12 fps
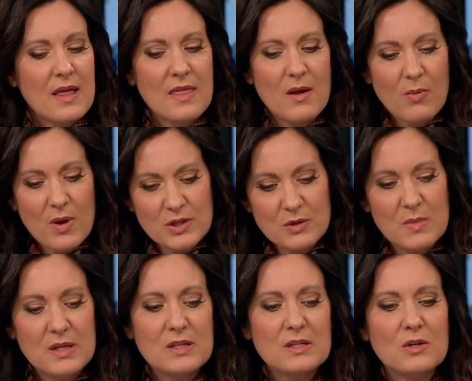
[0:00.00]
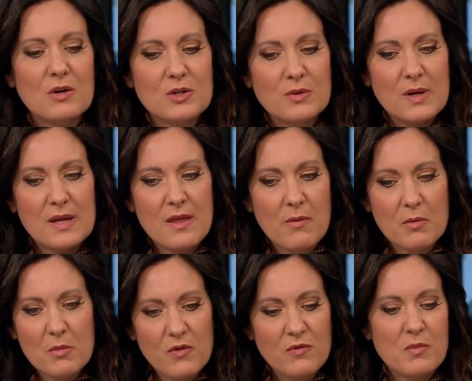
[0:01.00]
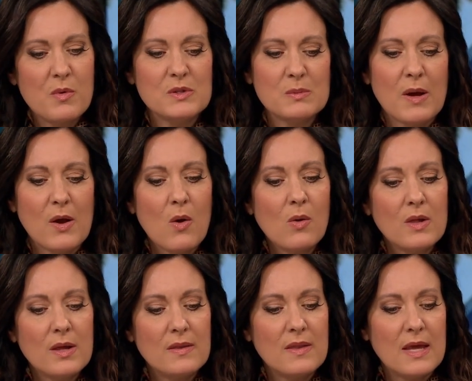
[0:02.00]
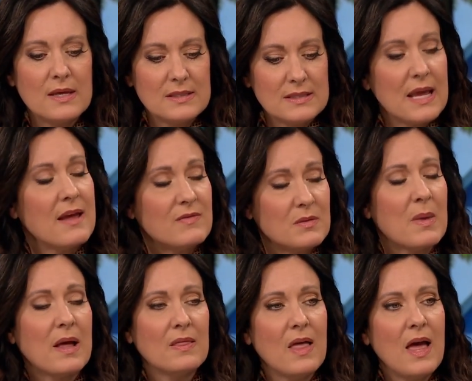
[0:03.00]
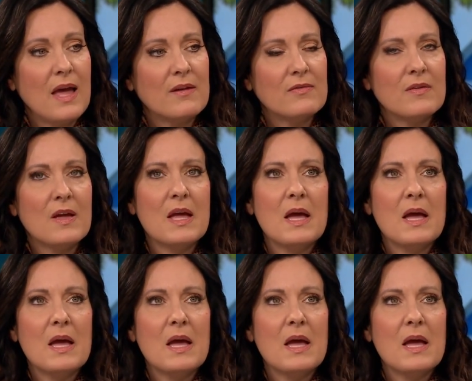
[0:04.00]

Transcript: They rushed me into surgery, they removed most of my colon, they saved my life.